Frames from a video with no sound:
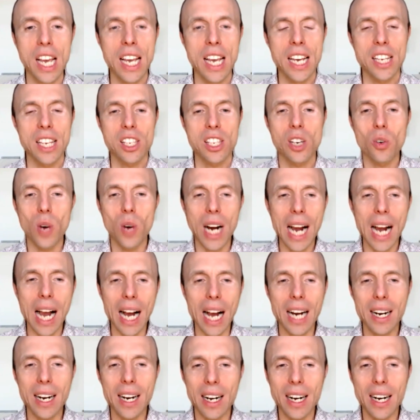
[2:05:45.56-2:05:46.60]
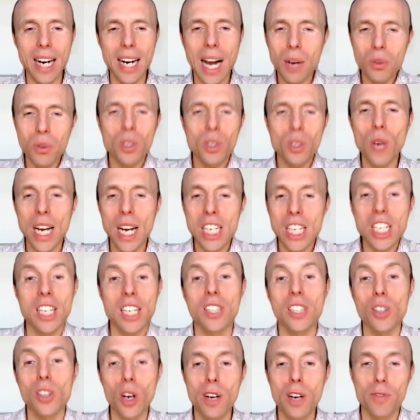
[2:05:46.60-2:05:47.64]
So, how, how do you actually
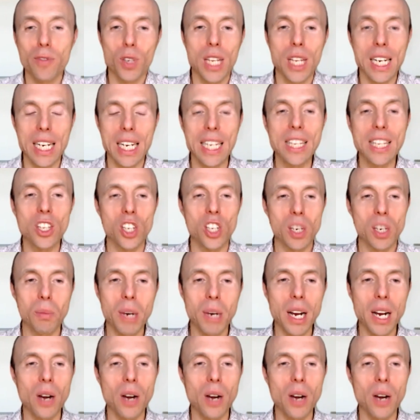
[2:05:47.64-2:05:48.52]
look for that leadership?